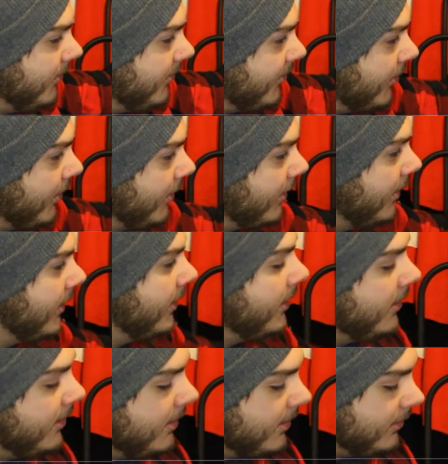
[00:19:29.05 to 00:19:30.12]
He's hurt,
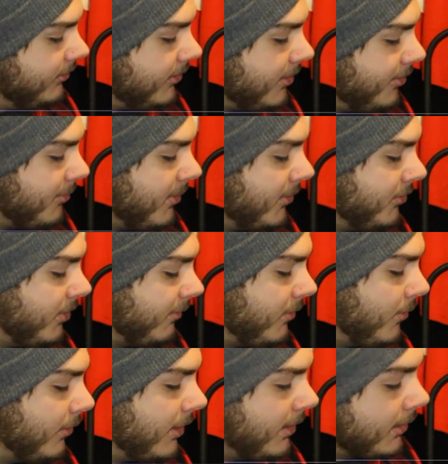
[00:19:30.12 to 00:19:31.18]
and he's got some other stuff
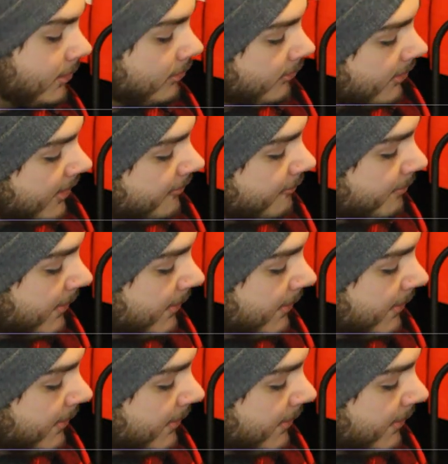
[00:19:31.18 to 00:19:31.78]
going on in his life.